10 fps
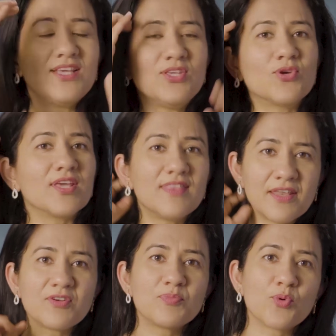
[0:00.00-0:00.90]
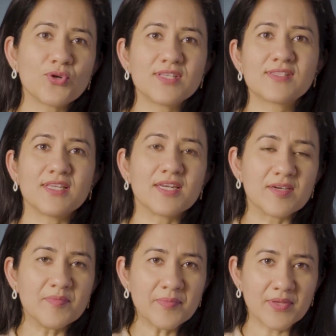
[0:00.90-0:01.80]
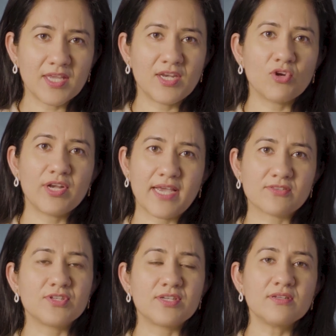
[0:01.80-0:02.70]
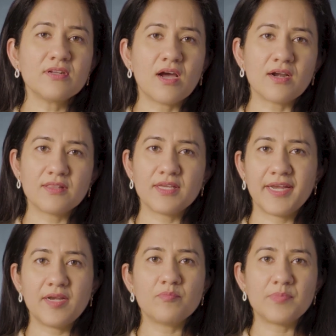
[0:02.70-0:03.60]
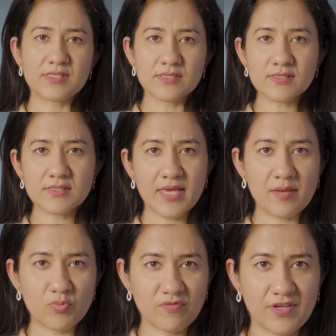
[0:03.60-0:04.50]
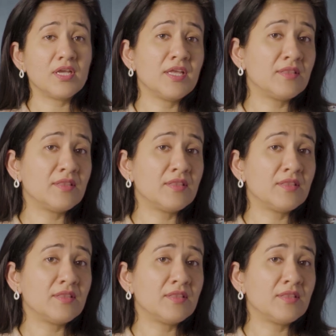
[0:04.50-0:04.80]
You can then report this income in your tax return under the head business and profession.